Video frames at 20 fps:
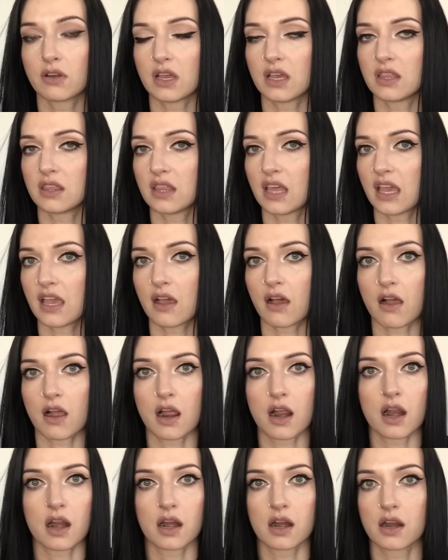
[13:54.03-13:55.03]
and they
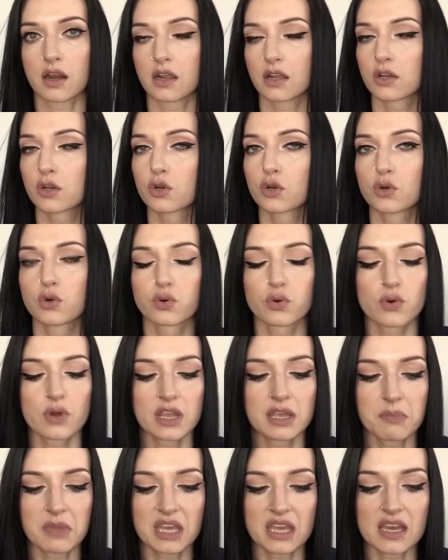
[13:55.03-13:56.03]
are
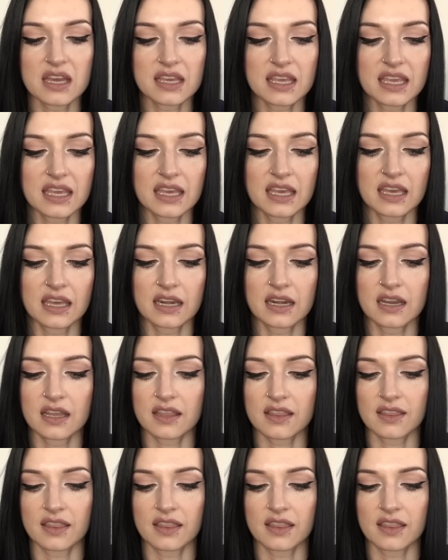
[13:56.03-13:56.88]
creamy again.